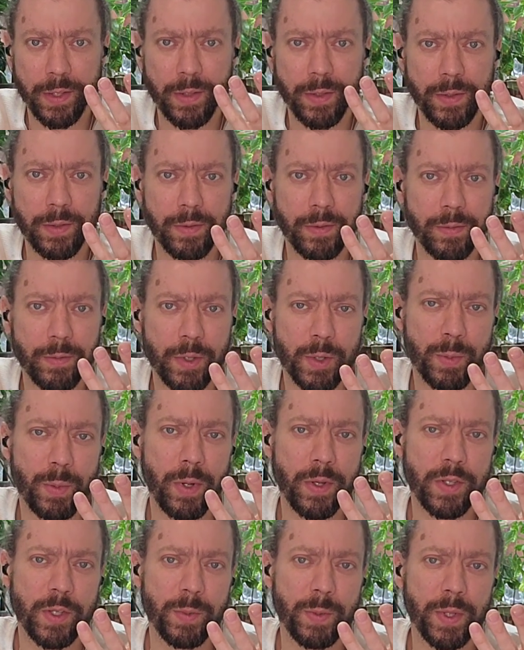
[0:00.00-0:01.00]
and
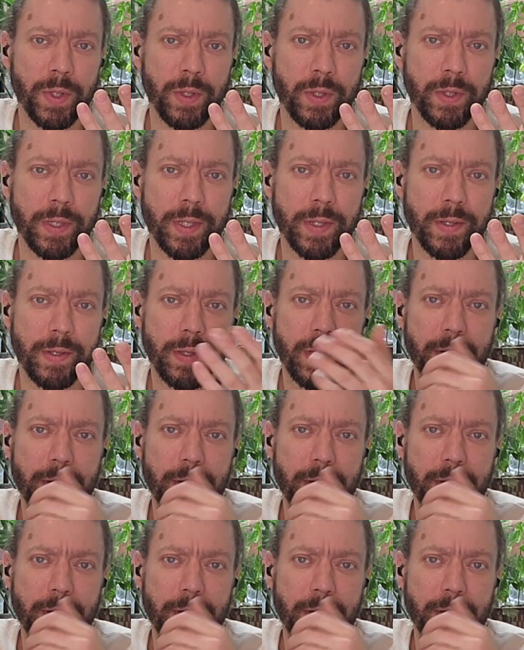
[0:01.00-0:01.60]
responsibilities.